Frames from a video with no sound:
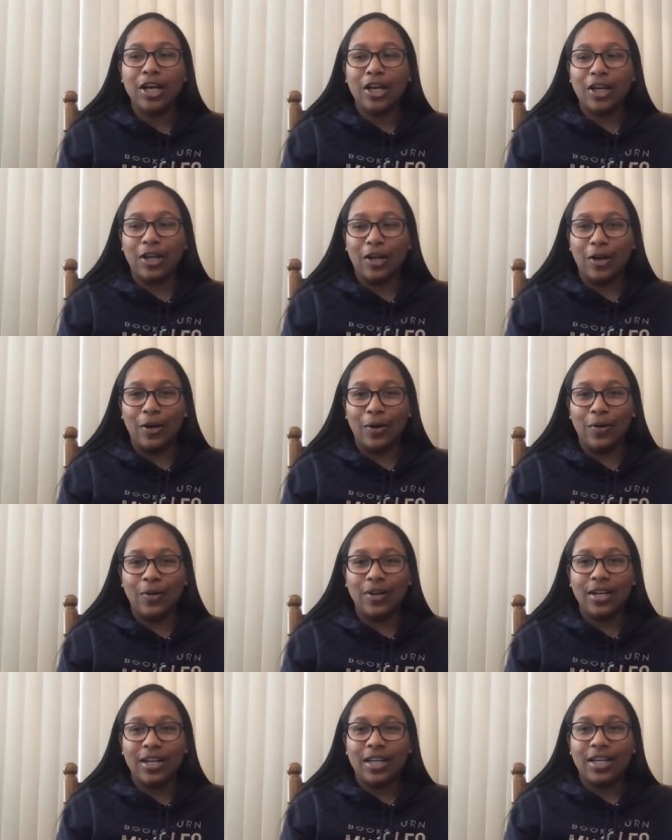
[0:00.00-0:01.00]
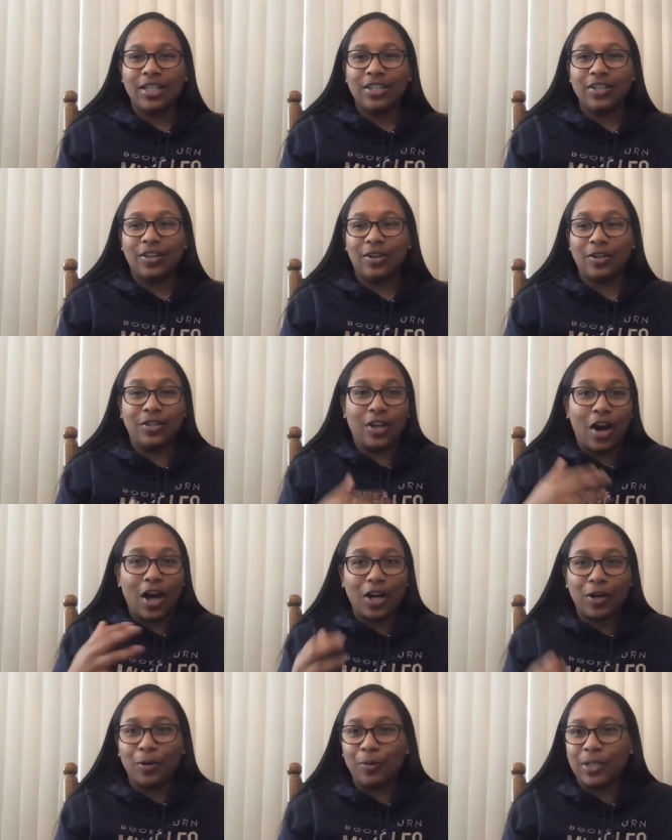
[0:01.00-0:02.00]
you know her
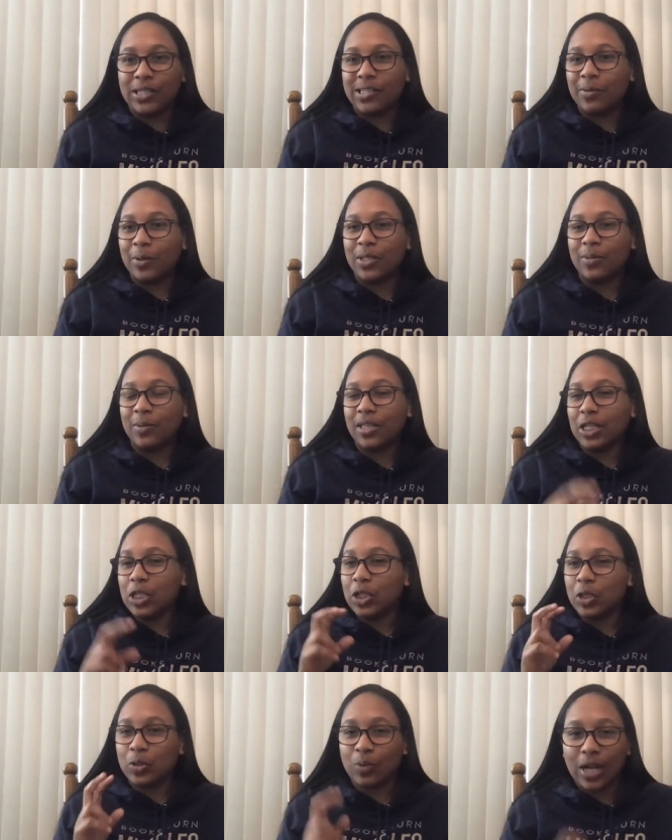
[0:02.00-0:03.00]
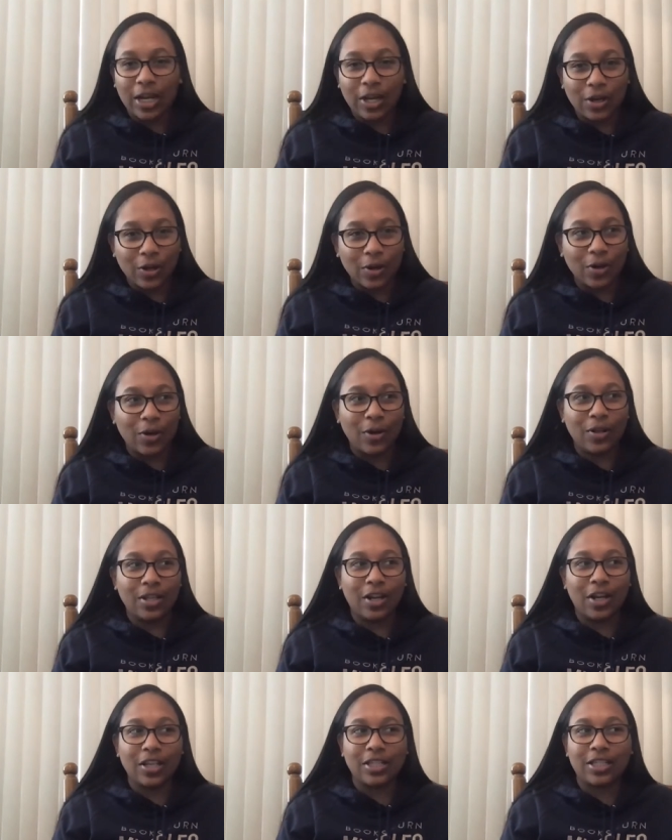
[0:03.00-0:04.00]
daughter was supposed to be this straight girl, and
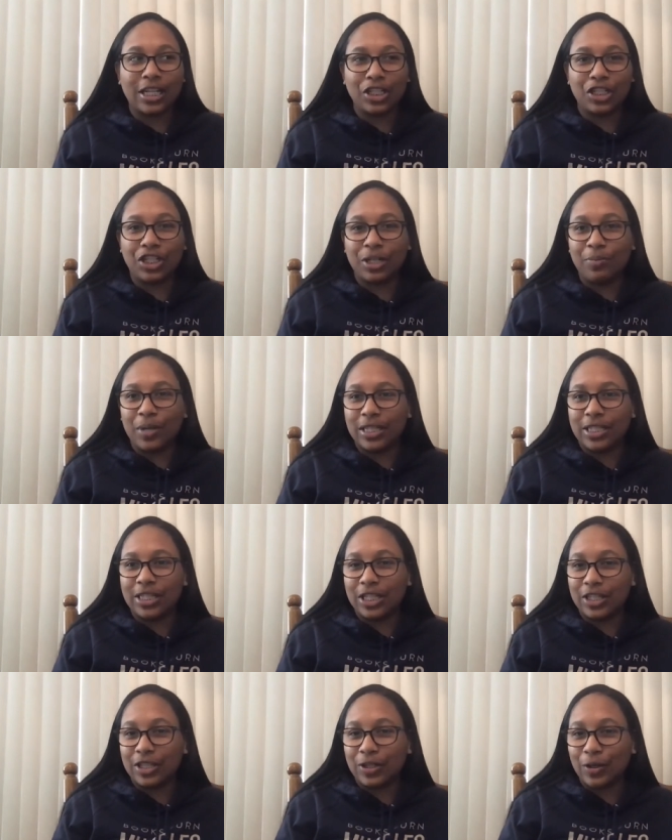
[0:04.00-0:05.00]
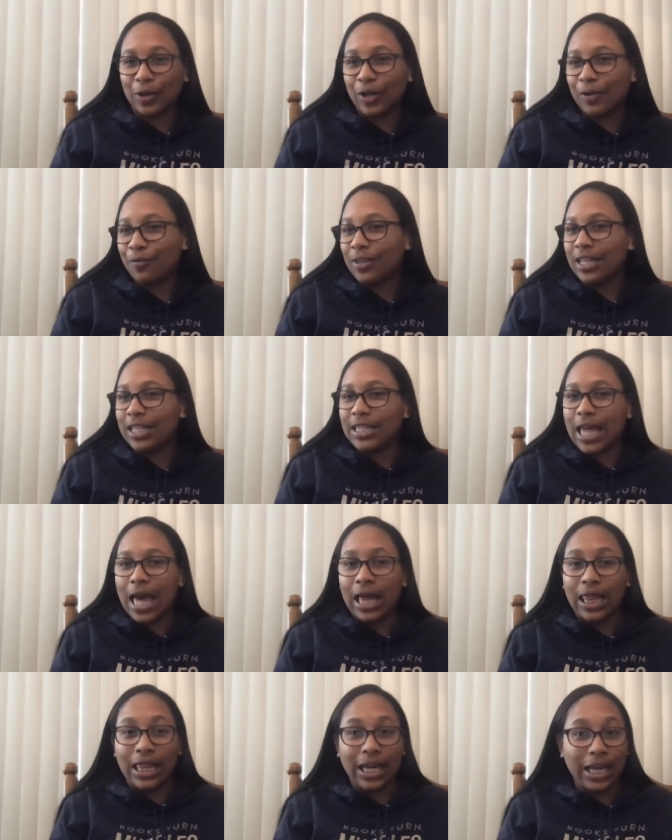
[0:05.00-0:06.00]
all of a sudden she meets this girl, this
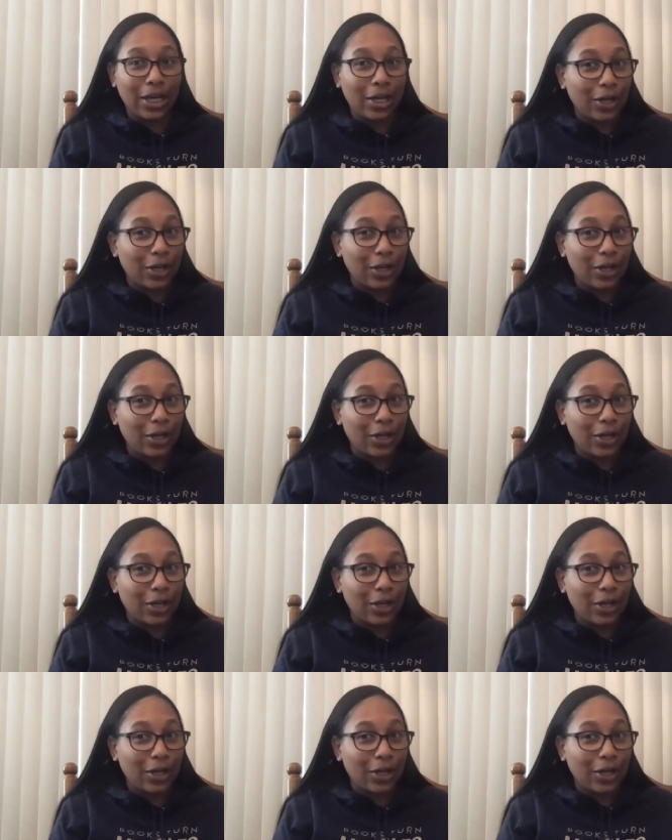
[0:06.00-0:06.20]
LA